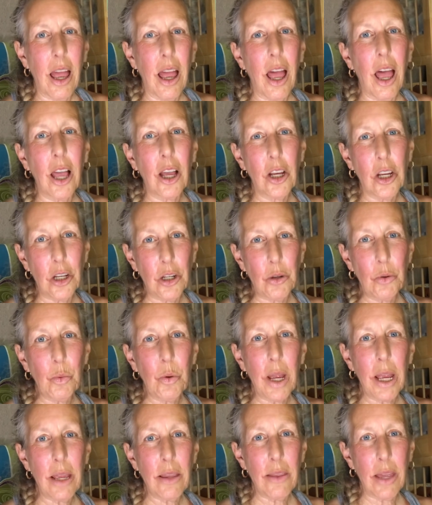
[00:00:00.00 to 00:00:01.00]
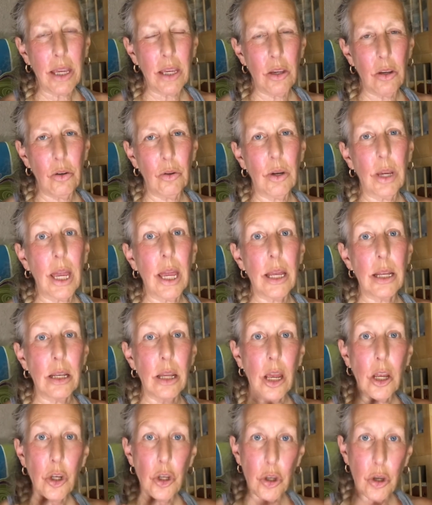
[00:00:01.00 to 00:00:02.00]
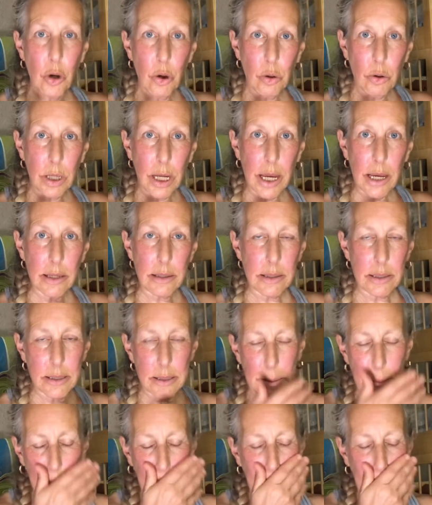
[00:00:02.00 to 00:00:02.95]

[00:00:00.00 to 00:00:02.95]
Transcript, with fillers: A good way that you can notice